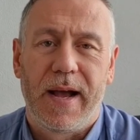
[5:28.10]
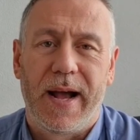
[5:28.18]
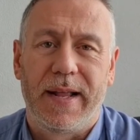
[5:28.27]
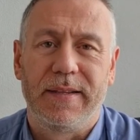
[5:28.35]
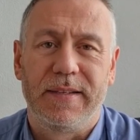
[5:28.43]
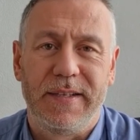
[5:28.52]

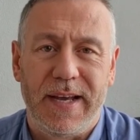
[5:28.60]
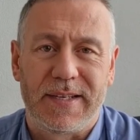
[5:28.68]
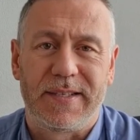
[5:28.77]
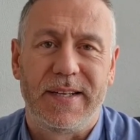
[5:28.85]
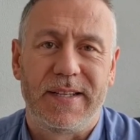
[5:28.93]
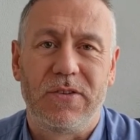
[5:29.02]
and
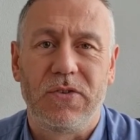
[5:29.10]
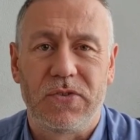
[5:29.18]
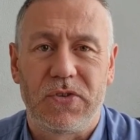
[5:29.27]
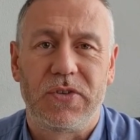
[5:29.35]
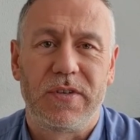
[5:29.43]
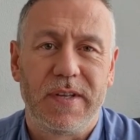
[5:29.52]
yes it
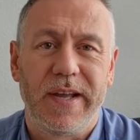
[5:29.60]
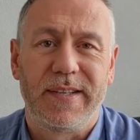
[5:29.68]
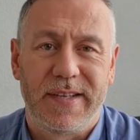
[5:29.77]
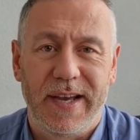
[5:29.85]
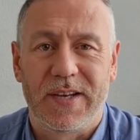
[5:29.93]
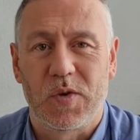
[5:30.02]
does
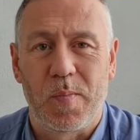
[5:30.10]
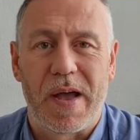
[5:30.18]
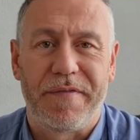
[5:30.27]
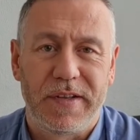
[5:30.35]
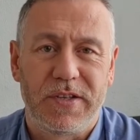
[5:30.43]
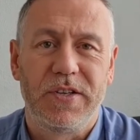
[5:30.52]
it takes some
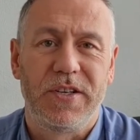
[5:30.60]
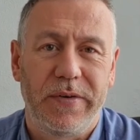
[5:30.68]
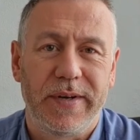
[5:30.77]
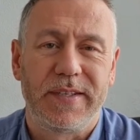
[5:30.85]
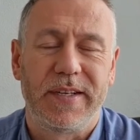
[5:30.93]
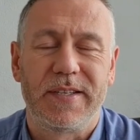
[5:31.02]
effort to
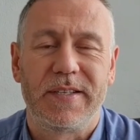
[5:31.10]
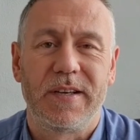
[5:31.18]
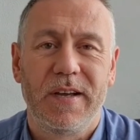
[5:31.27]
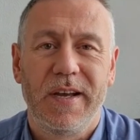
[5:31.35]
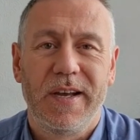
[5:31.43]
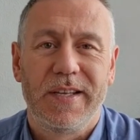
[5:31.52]
do it it's
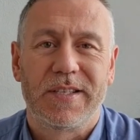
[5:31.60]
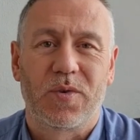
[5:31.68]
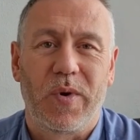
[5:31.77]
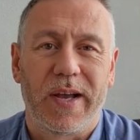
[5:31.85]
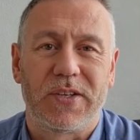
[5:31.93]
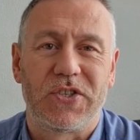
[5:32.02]
it's
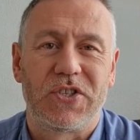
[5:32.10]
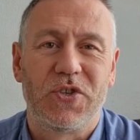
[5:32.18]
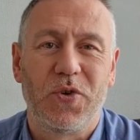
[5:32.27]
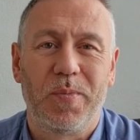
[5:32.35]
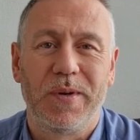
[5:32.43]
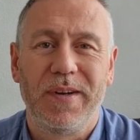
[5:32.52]
quite a
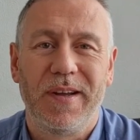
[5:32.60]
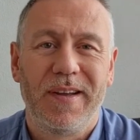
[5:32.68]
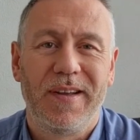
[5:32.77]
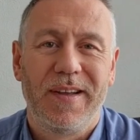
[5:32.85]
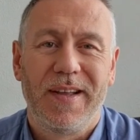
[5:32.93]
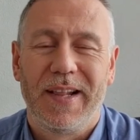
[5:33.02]
stubborn
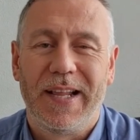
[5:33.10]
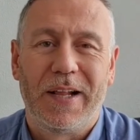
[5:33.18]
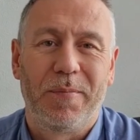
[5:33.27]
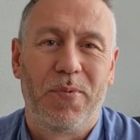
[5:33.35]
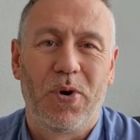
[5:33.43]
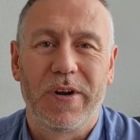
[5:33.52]

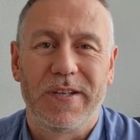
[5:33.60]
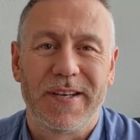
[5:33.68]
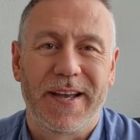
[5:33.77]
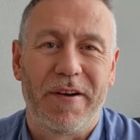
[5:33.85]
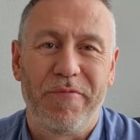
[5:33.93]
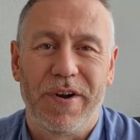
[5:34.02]
little bugger
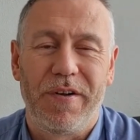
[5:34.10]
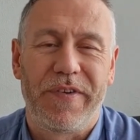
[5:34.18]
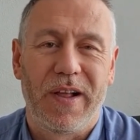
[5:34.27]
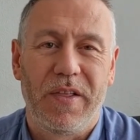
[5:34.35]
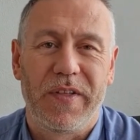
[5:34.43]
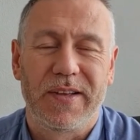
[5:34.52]
to get rid of
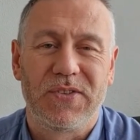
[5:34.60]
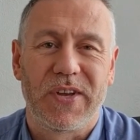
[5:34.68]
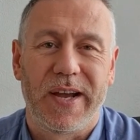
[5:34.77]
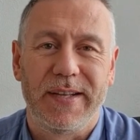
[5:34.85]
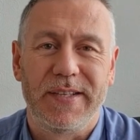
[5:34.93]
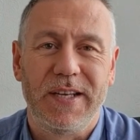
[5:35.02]
health
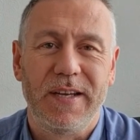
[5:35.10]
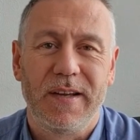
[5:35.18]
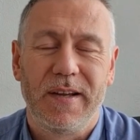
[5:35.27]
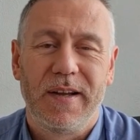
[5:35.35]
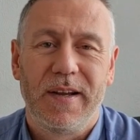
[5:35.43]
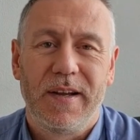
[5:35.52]
anxiety
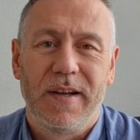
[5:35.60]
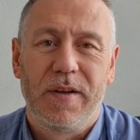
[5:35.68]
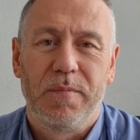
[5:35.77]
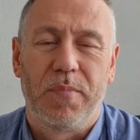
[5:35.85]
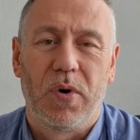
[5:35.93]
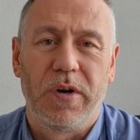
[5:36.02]

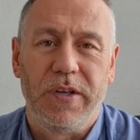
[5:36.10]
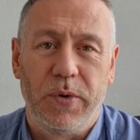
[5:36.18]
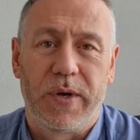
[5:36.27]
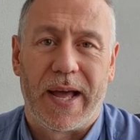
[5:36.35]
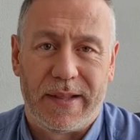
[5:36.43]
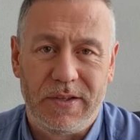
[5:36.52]
but you
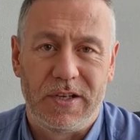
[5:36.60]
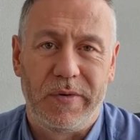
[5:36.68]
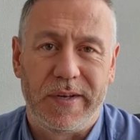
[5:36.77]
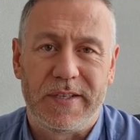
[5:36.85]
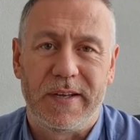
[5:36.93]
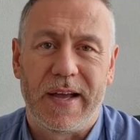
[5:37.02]
can do
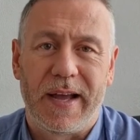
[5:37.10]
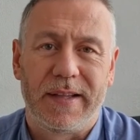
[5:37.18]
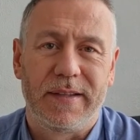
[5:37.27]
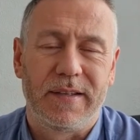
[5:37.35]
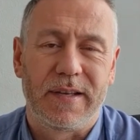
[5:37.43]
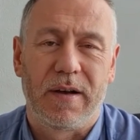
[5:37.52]
it
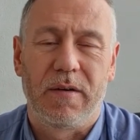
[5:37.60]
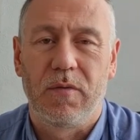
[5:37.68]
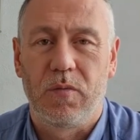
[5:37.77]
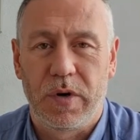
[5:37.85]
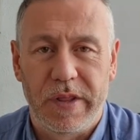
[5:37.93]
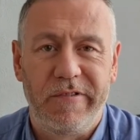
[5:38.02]
and
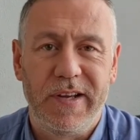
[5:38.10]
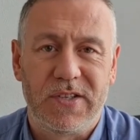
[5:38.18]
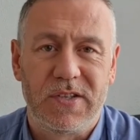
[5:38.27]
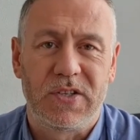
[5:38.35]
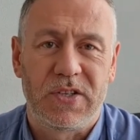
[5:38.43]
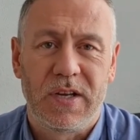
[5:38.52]
one of the
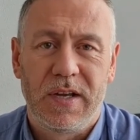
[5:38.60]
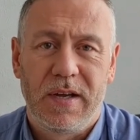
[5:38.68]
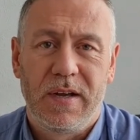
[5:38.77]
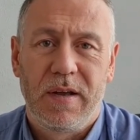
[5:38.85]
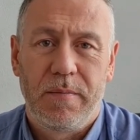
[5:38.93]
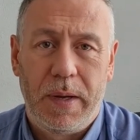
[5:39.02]
reasons
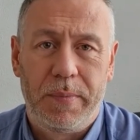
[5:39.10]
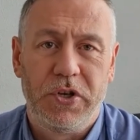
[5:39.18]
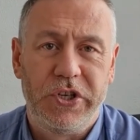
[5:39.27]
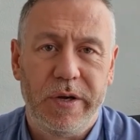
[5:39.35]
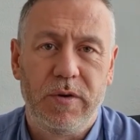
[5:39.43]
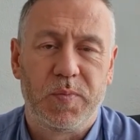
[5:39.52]
people
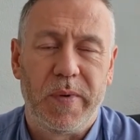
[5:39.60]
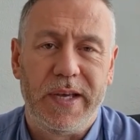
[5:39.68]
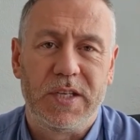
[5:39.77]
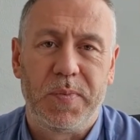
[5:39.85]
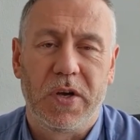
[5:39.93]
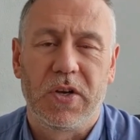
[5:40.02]
choose
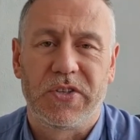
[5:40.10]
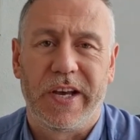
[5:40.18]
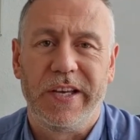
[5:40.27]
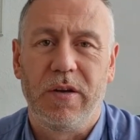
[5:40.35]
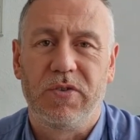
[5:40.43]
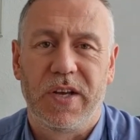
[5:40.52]
me is because
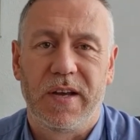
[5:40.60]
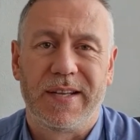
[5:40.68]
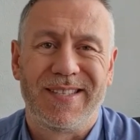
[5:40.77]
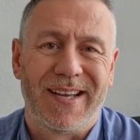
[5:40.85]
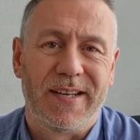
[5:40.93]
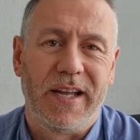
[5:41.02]
I use a,
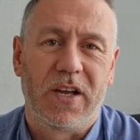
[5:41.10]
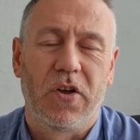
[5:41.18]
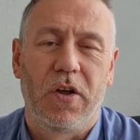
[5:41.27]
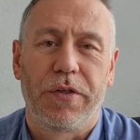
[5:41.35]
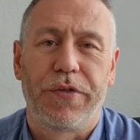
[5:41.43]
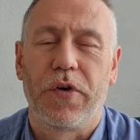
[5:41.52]
a technique
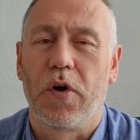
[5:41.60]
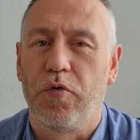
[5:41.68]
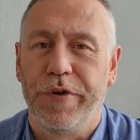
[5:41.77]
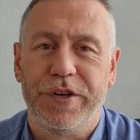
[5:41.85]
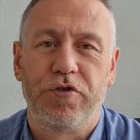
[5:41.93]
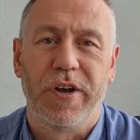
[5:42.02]
called
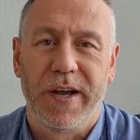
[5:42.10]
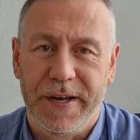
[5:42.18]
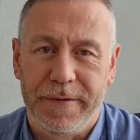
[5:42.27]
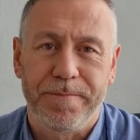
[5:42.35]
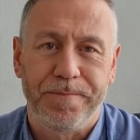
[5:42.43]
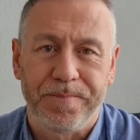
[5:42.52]
thought
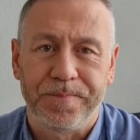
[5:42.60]
retraining